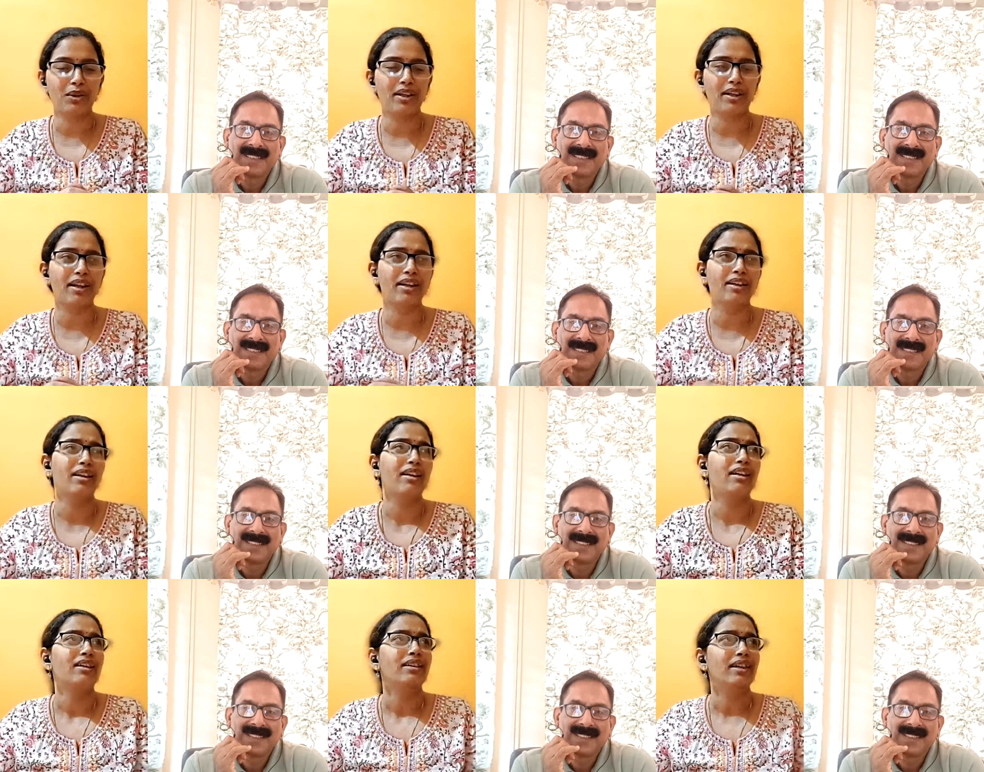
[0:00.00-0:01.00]
Speaker 1: relocate, and
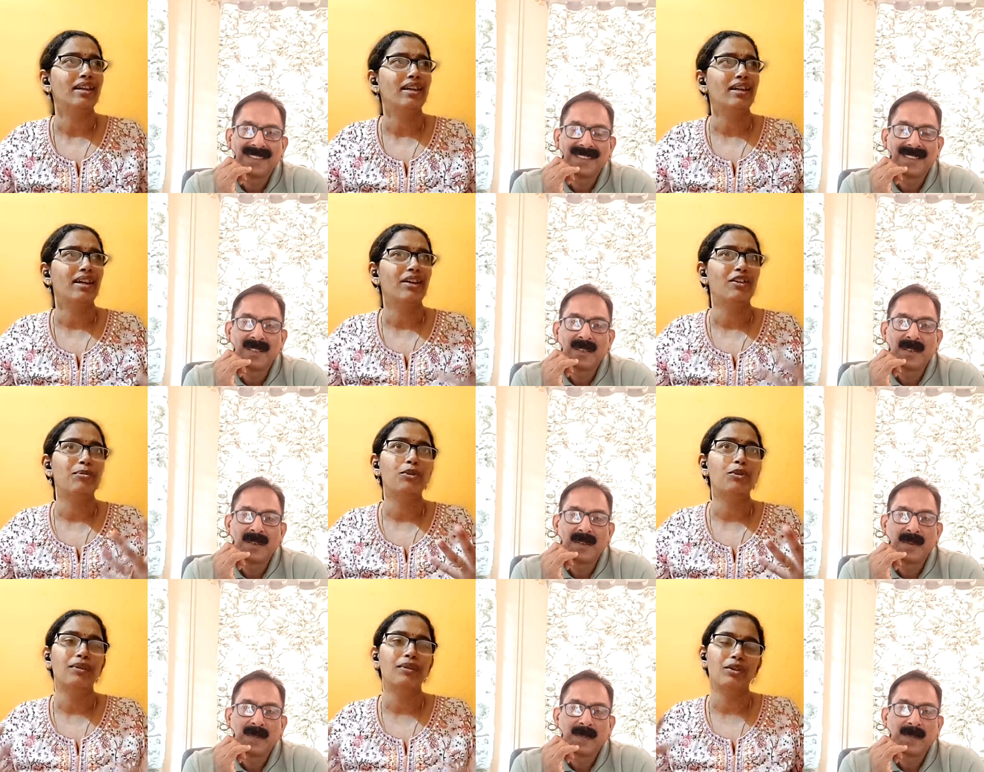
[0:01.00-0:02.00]
they kind of
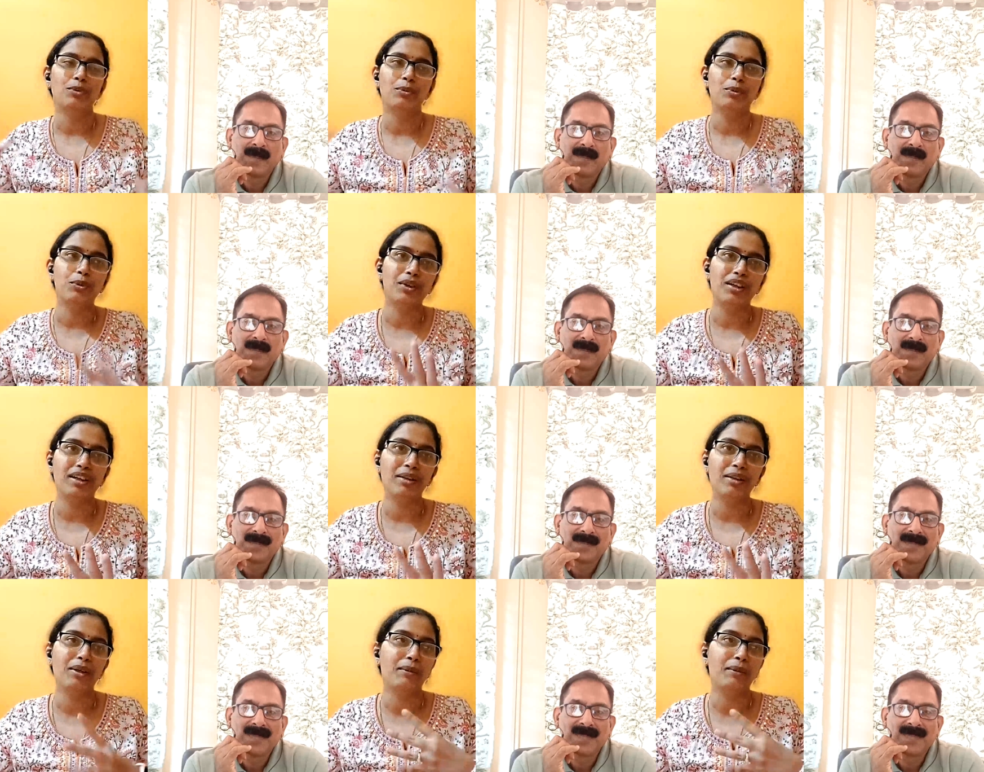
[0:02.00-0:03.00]
put me to Pune,
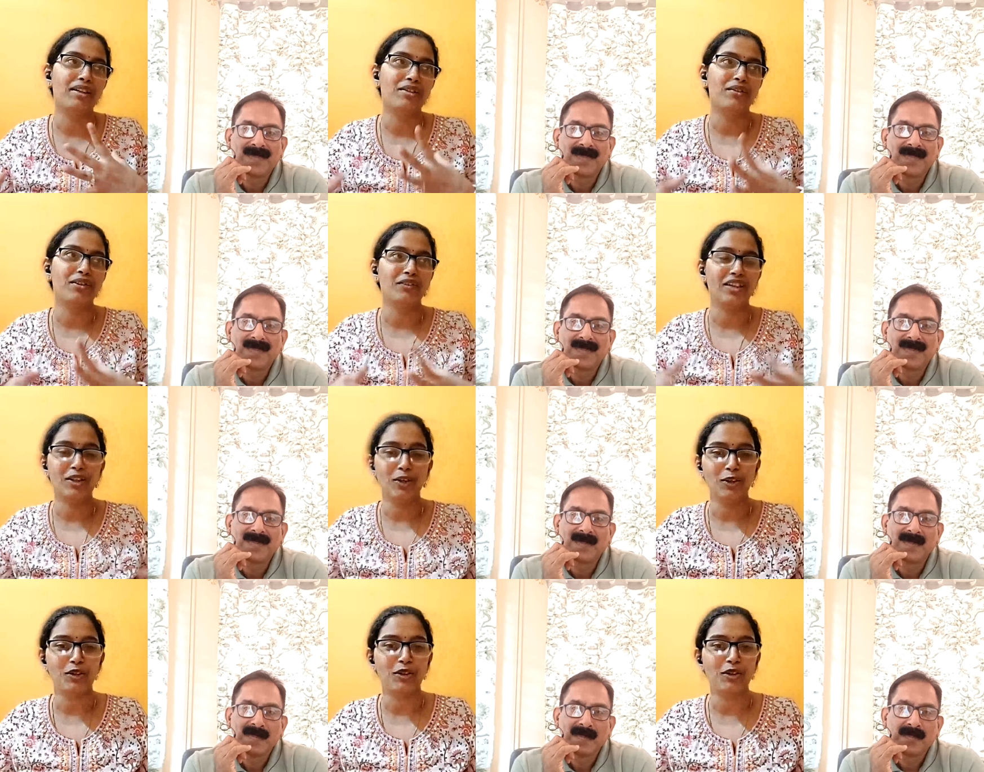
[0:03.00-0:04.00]
and my parents were very
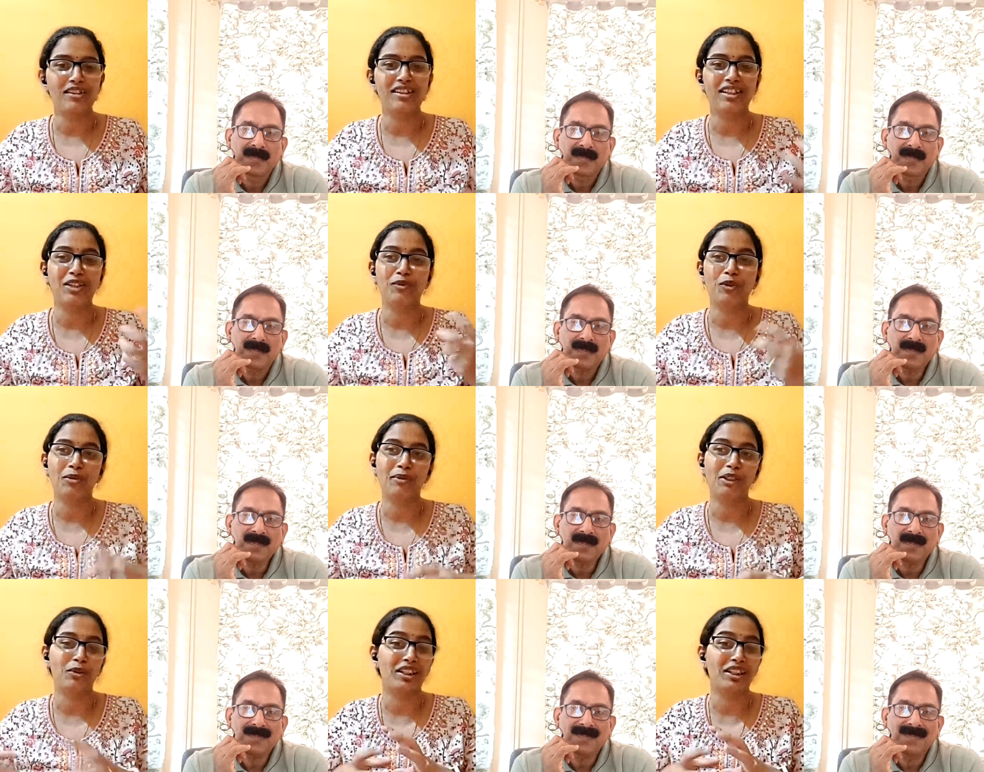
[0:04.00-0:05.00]
orthodox. They didn't want
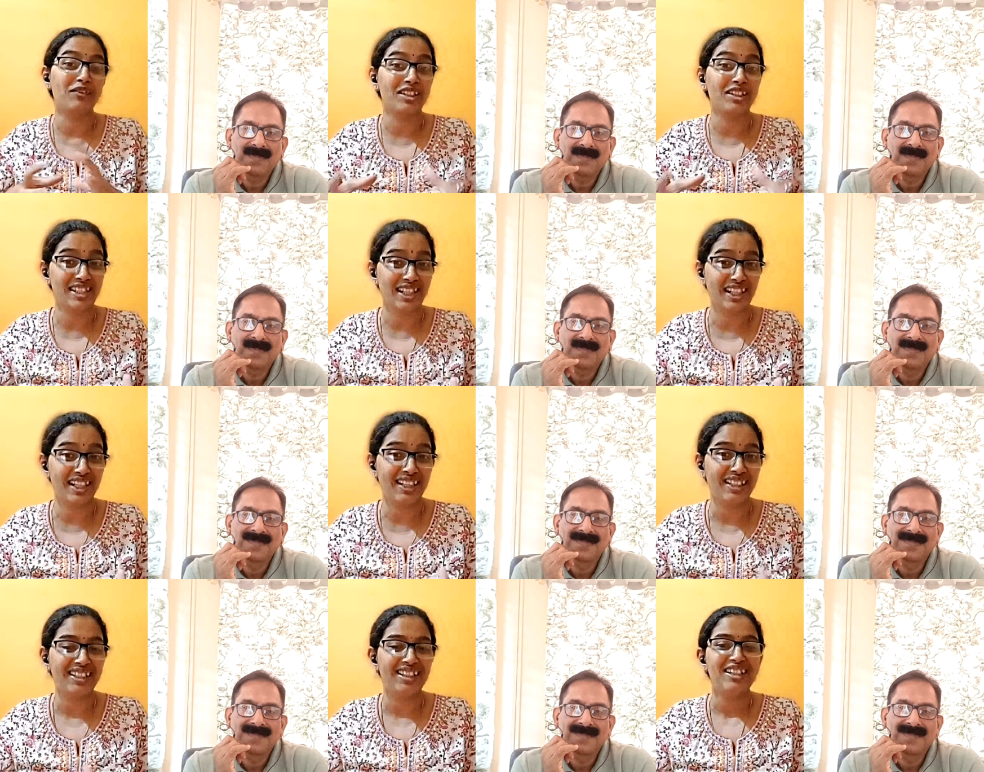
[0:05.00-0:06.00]
me to leave the state,
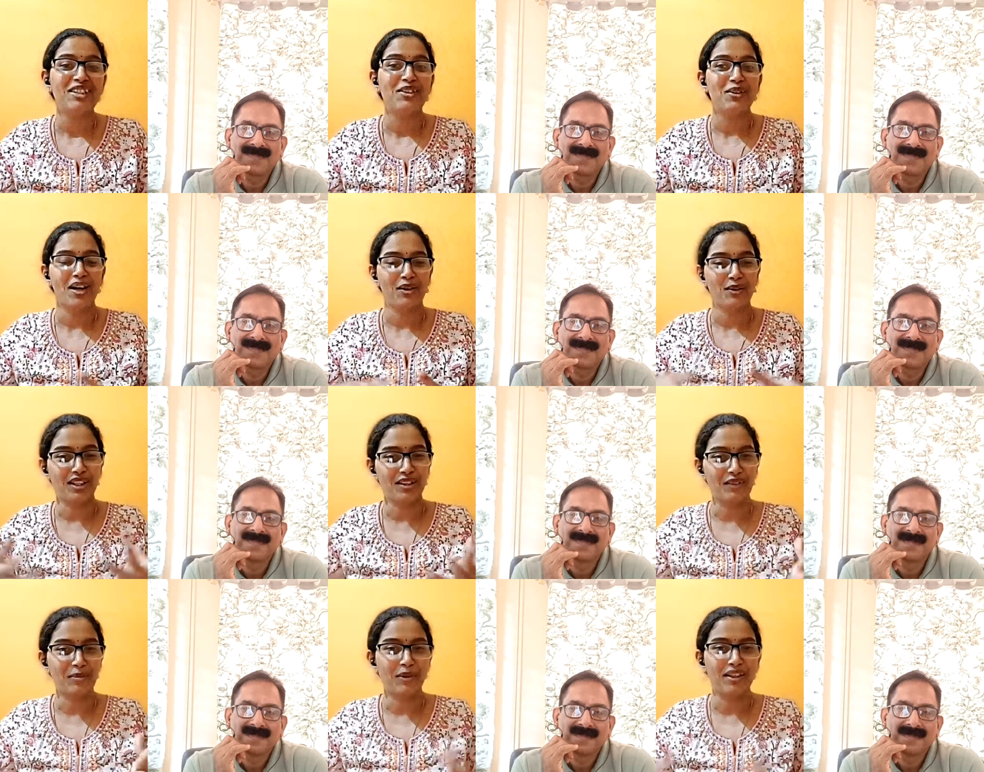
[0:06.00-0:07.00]
so I had to
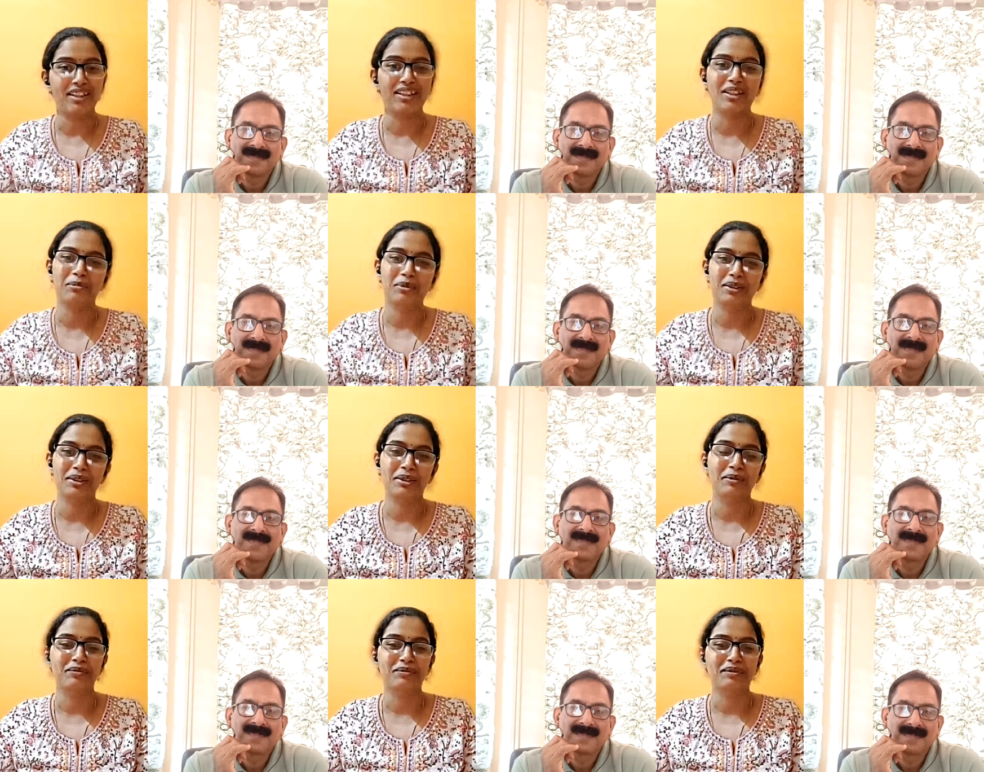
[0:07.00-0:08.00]
give up on that
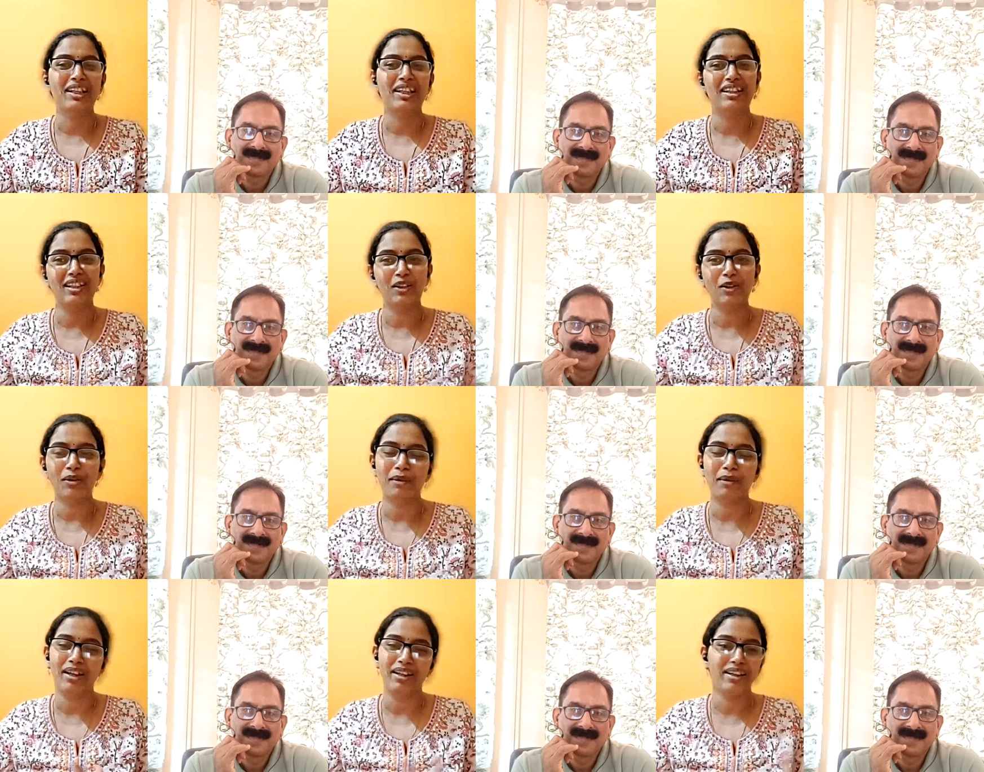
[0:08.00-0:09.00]
company. Later, I
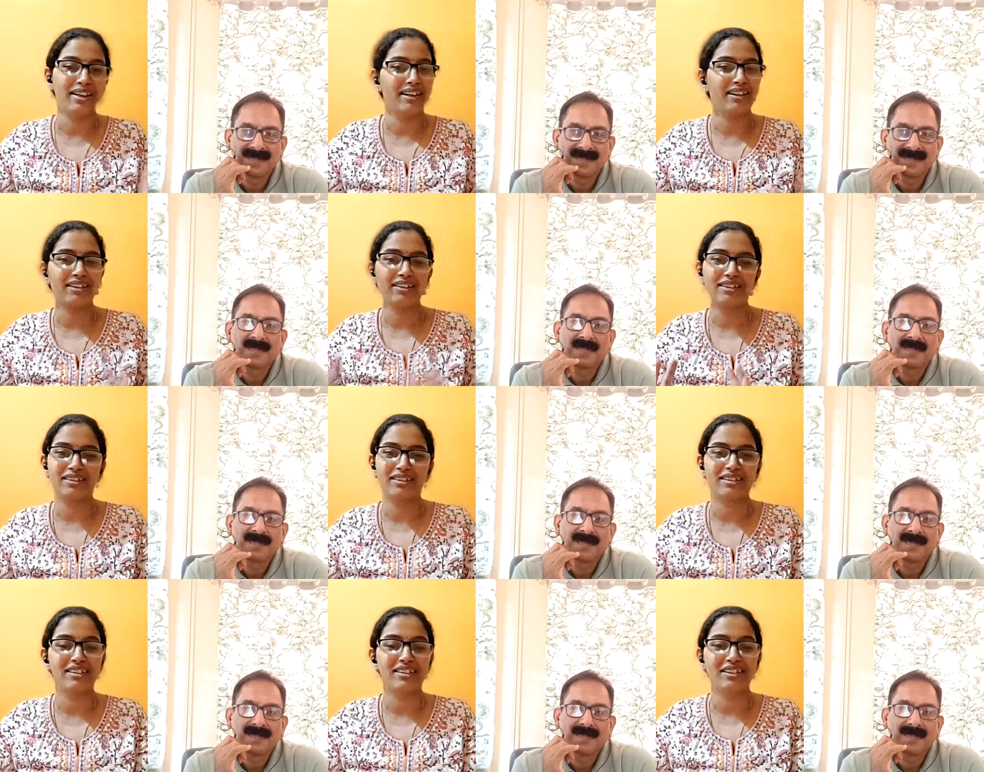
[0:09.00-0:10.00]
got married, and
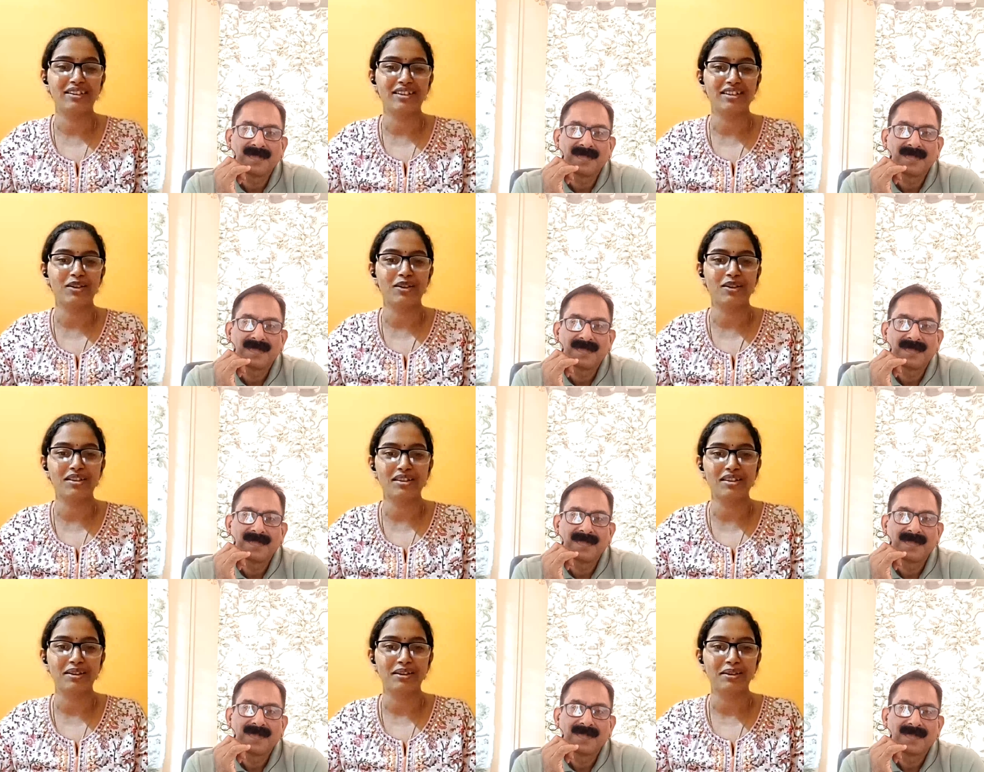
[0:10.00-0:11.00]
it just
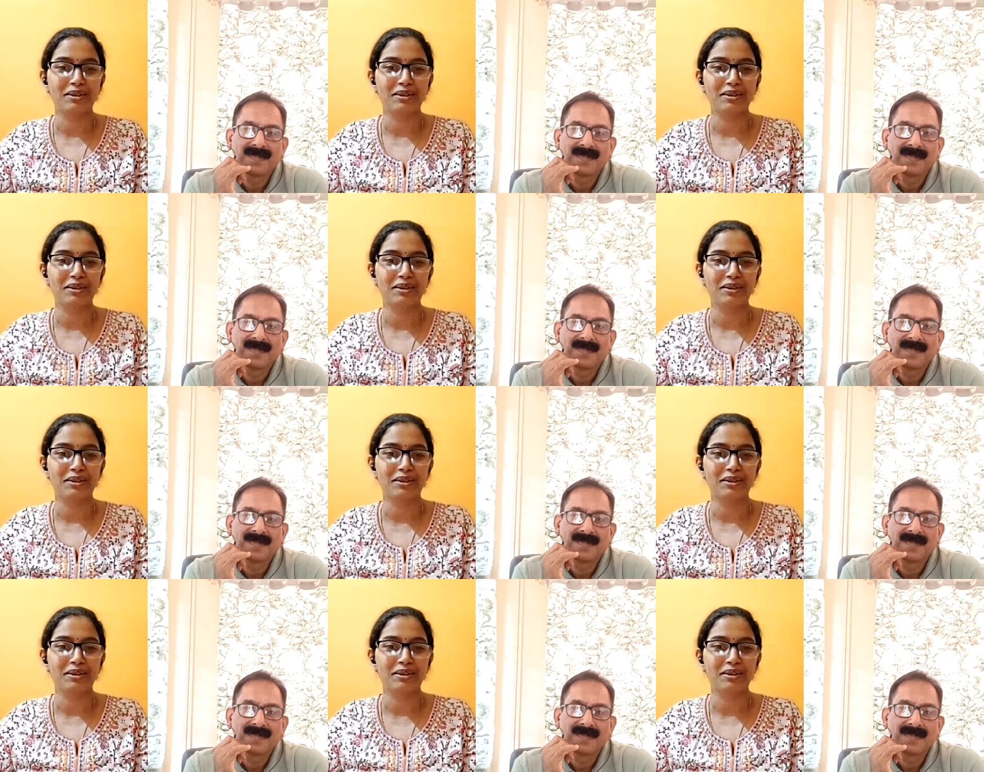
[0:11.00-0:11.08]
lost.